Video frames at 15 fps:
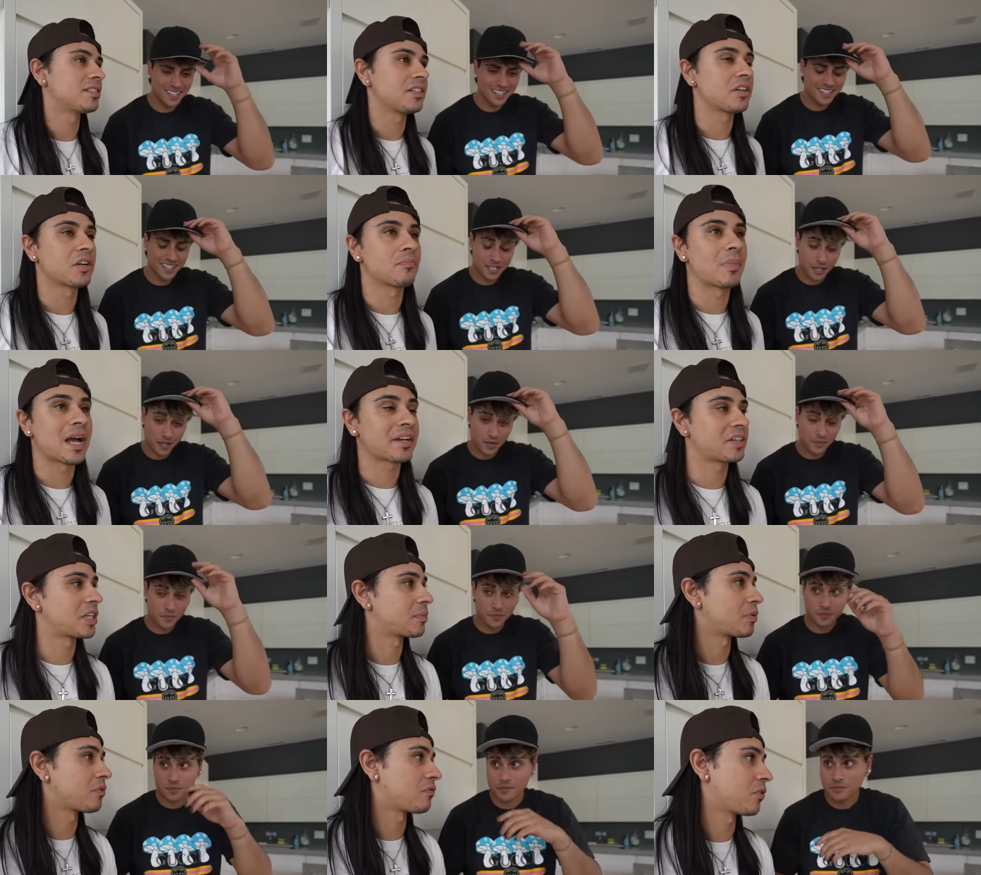Speaker 1: see her backing
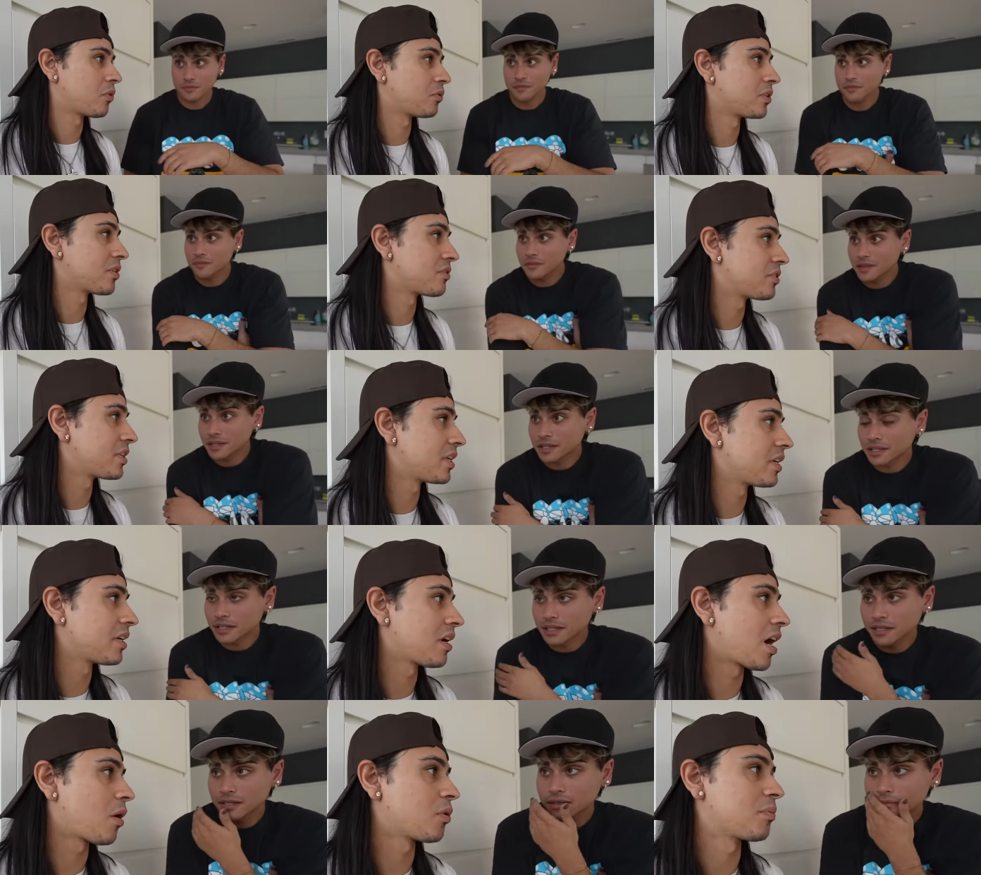up her phone the other day,
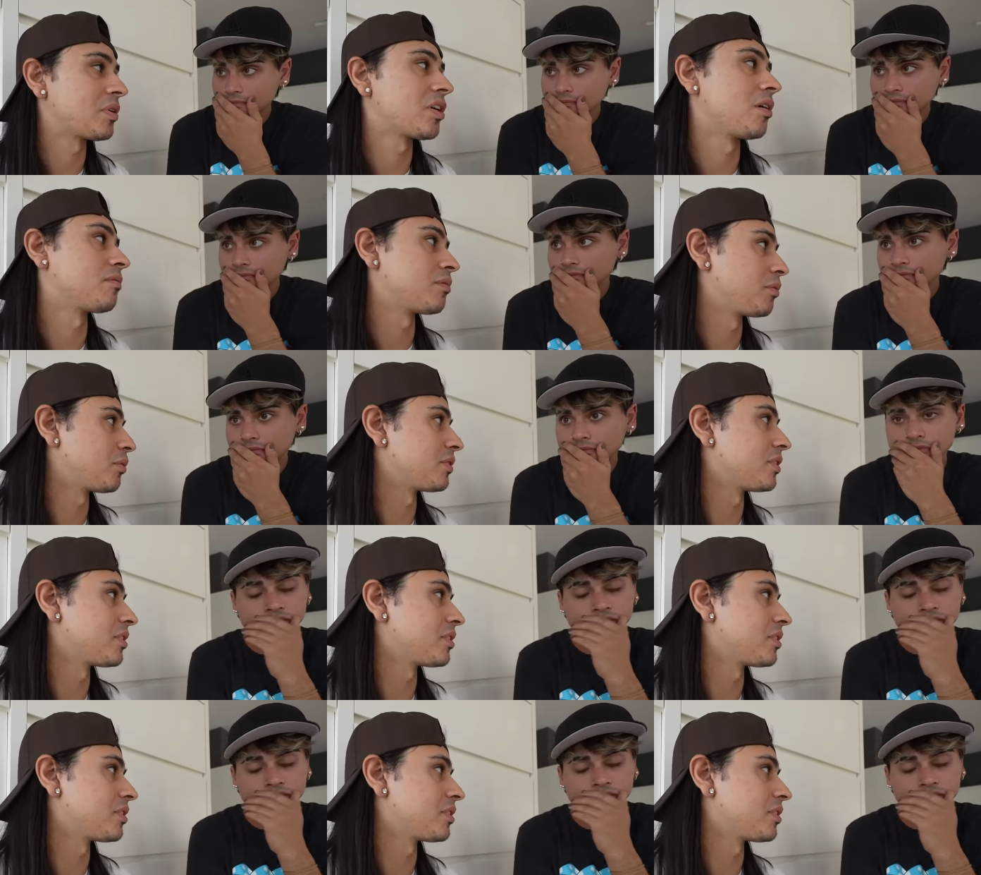I wouldn't be comfortable with